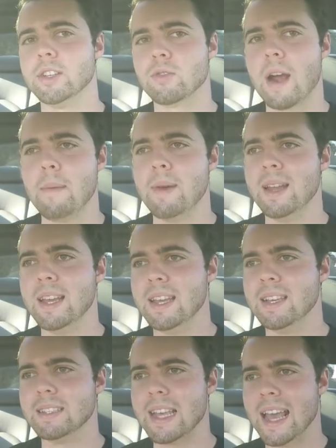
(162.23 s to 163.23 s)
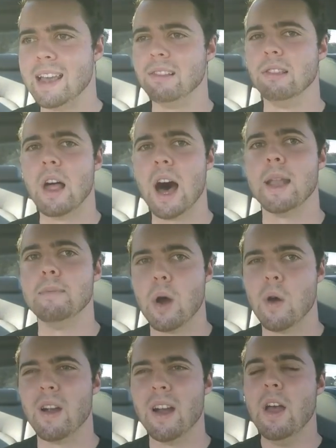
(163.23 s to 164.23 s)
to describe it is a
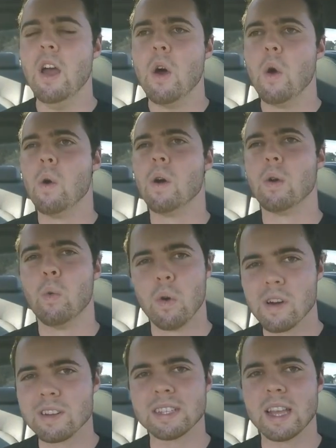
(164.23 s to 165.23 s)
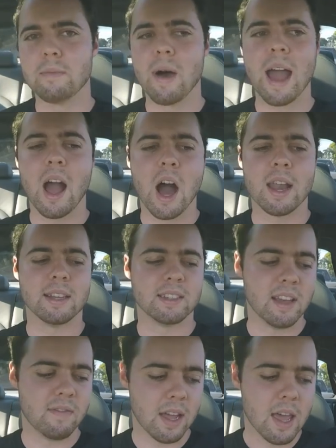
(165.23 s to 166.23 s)
lawnmower, or worse than my Honda
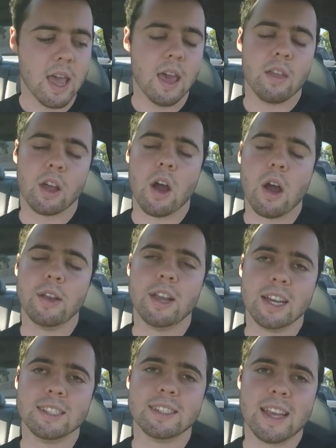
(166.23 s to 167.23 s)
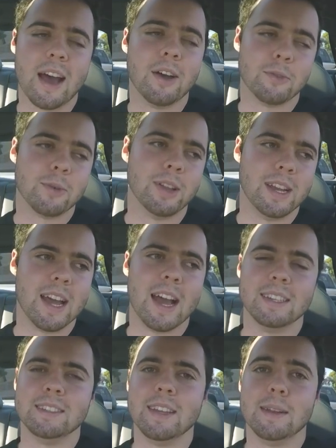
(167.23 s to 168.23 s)
Civic. The car does sound really
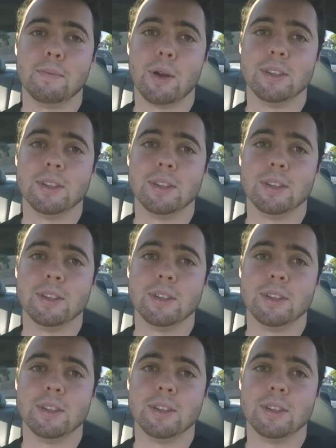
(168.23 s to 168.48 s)
nice in